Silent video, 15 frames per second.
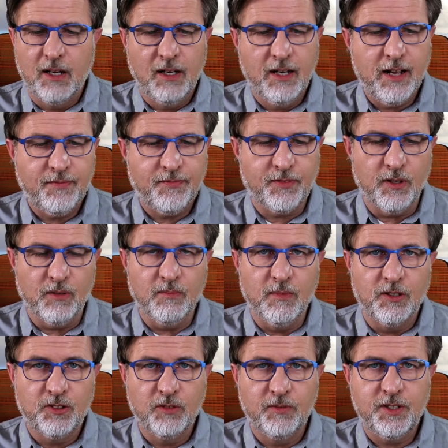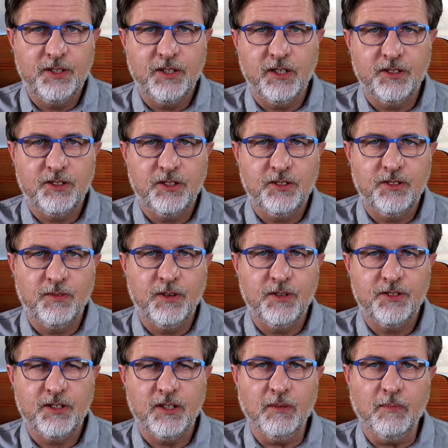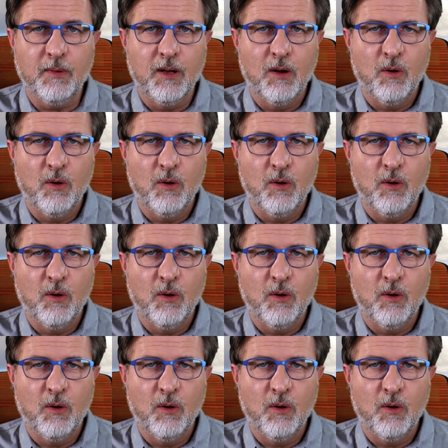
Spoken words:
left them to return to Jerusalem.